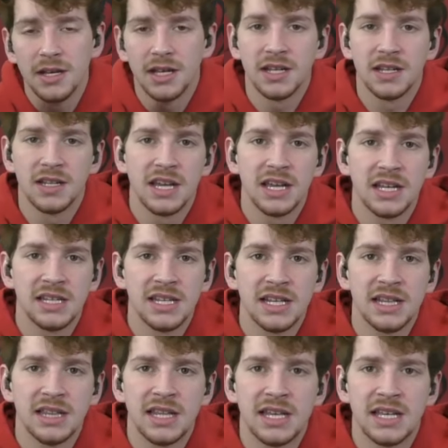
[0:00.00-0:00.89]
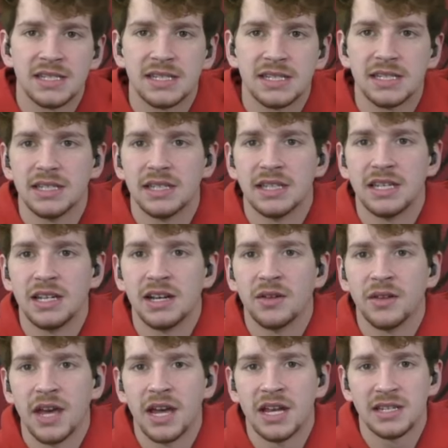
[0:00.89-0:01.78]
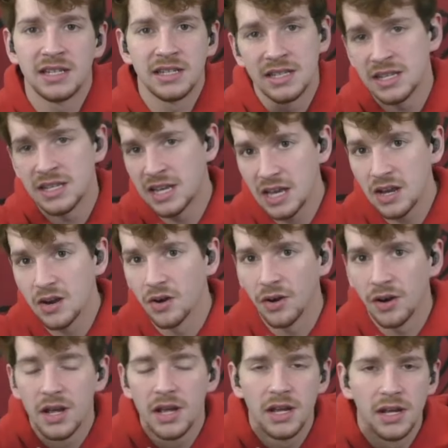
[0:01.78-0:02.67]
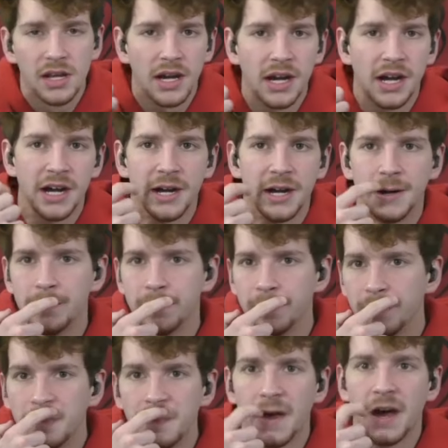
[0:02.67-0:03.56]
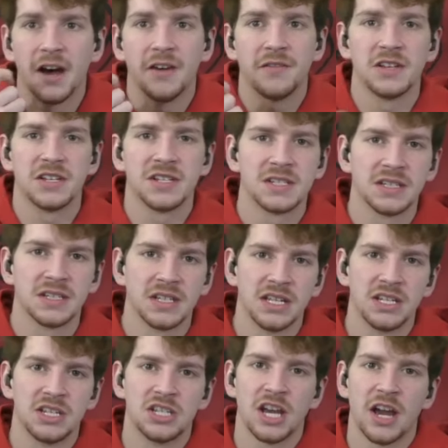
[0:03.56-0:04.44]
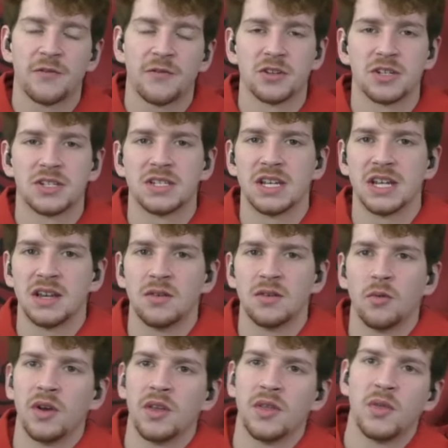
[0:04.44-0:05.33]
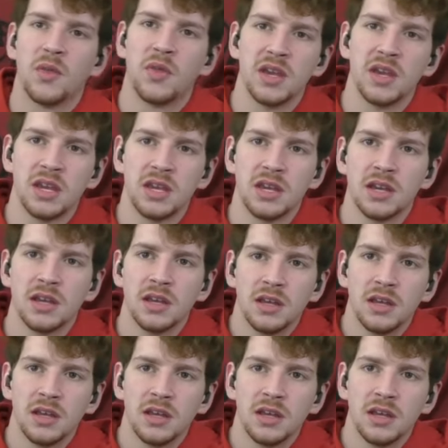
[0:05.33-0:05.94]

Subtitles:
And they did this, that here. Obviously Jefferson with the